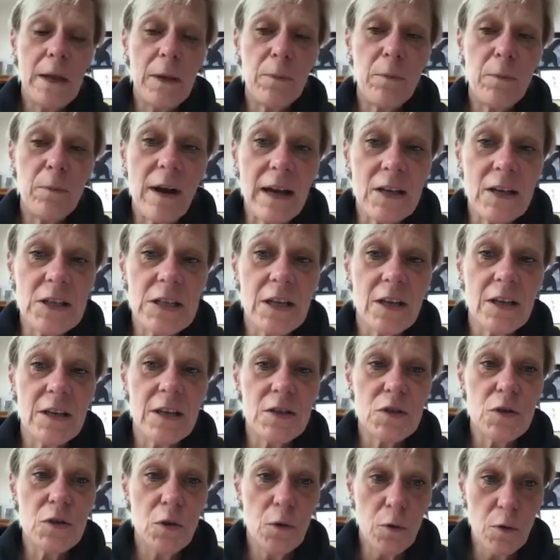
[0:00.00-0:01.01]
were actually going
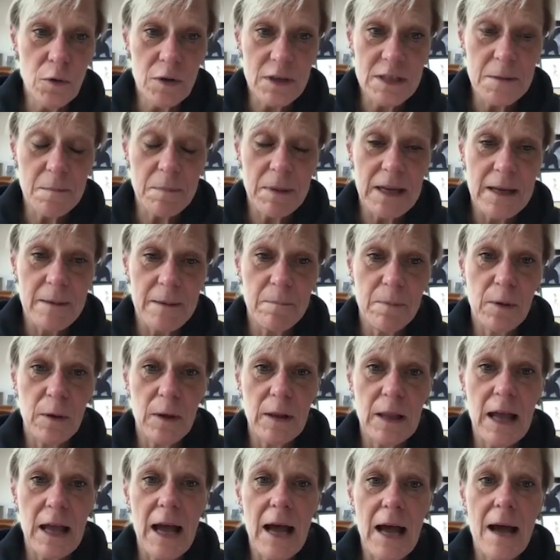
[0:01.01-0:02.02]
to talk to
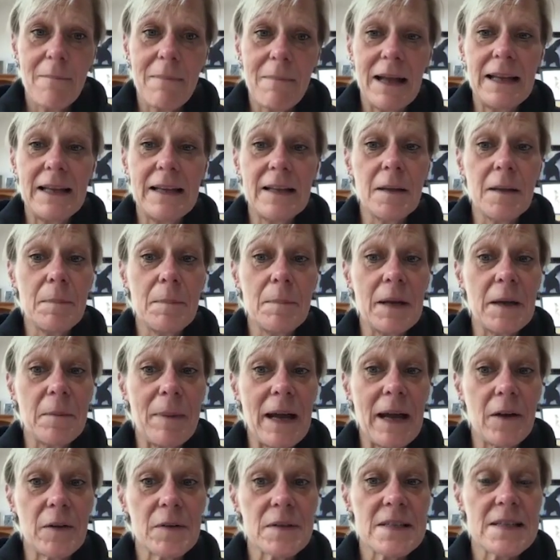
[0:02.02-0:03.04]
people a little bit
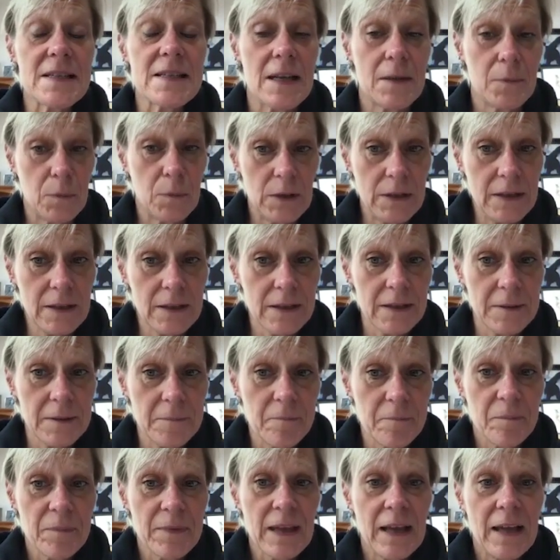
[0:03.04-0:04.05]
about scent work
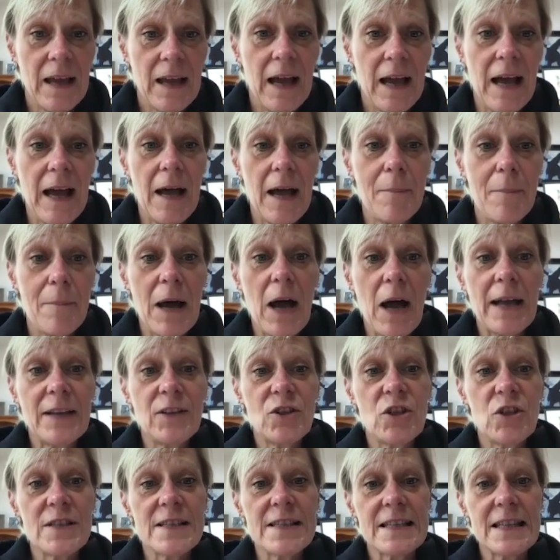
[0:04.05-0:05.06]
and
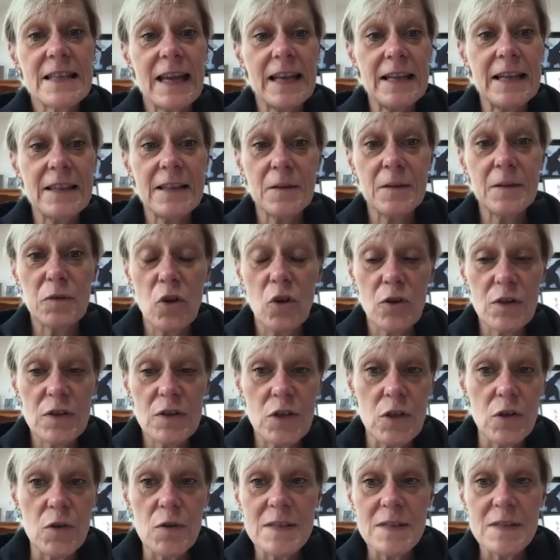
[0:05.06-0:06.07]
just getting the dogs
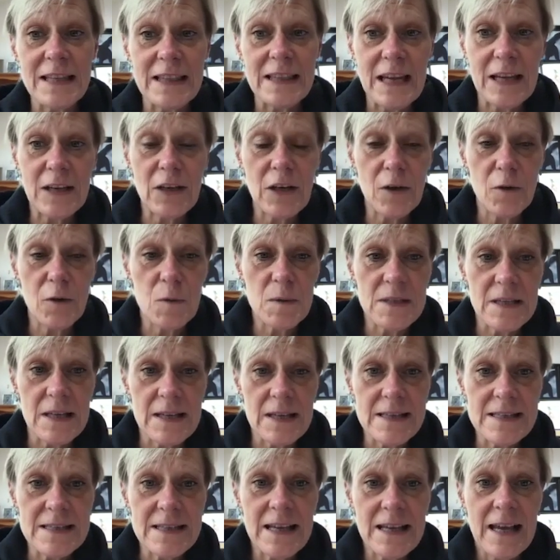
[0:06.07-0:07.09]
using their
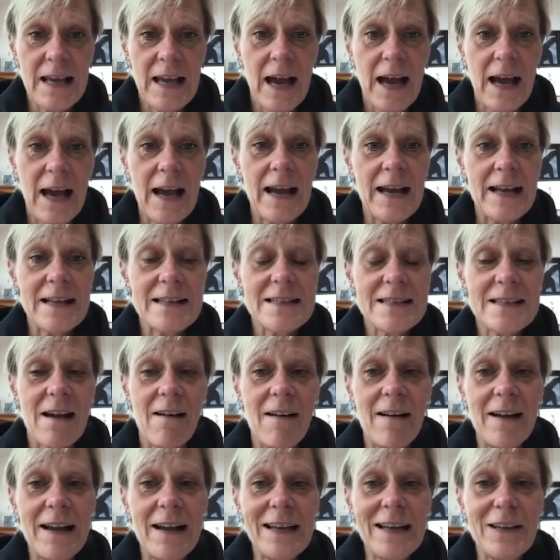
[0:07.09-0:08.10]
noses. And
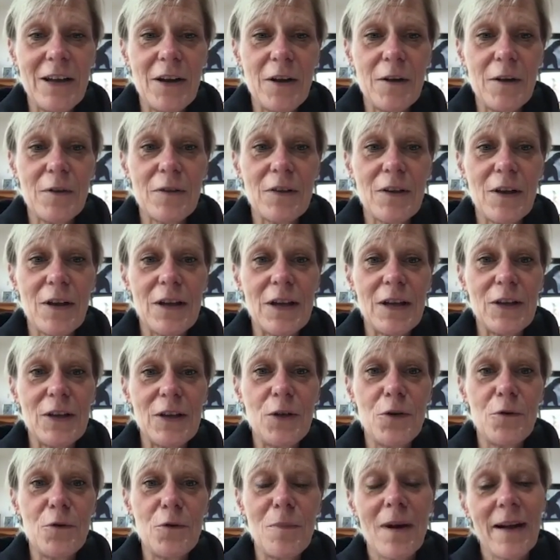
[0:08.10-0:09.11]
I know that
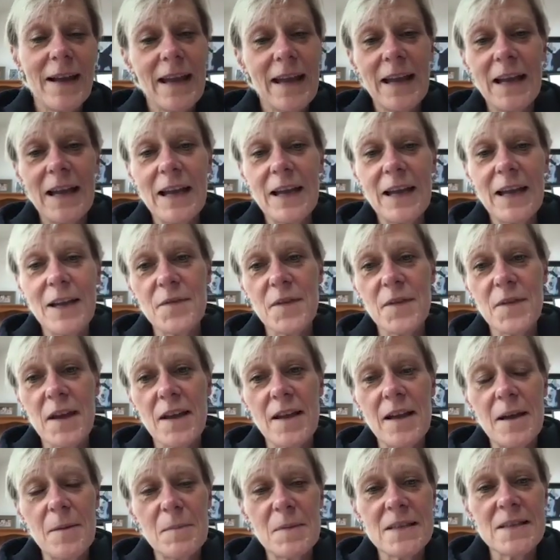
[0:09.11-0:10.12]
you might have
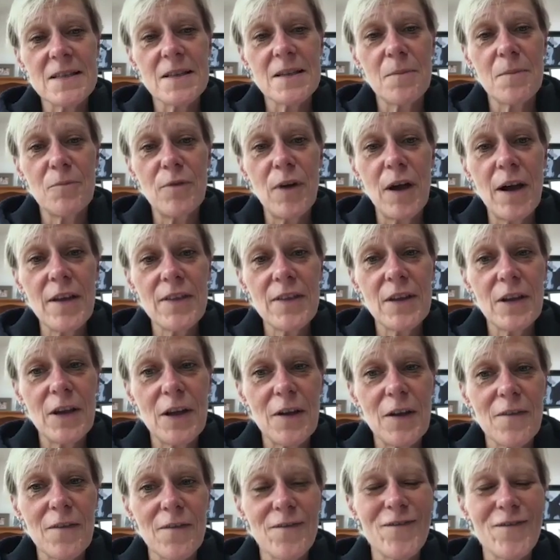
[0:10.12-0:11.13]
some rather
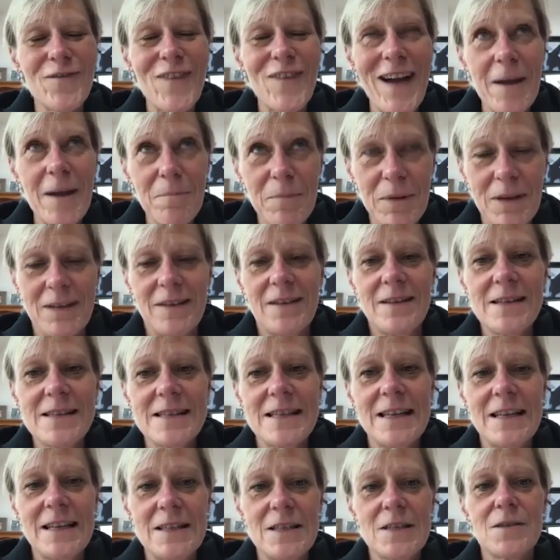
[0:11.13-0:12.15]
fabulous
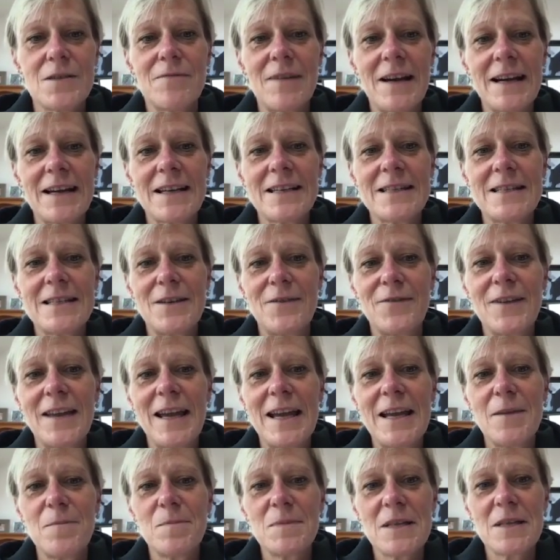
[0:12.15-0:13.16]
interactive
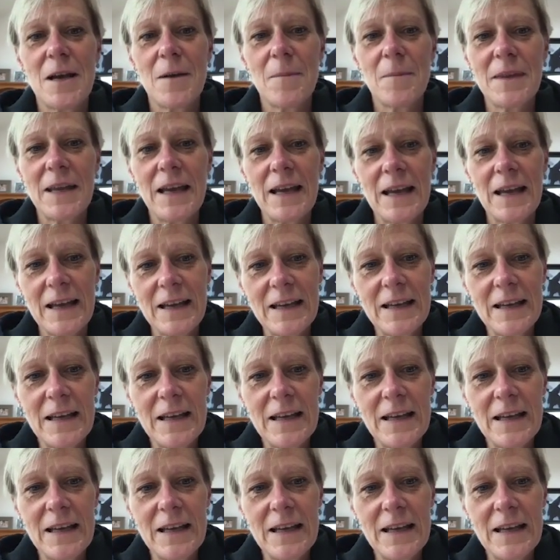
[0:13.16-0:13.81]
games up there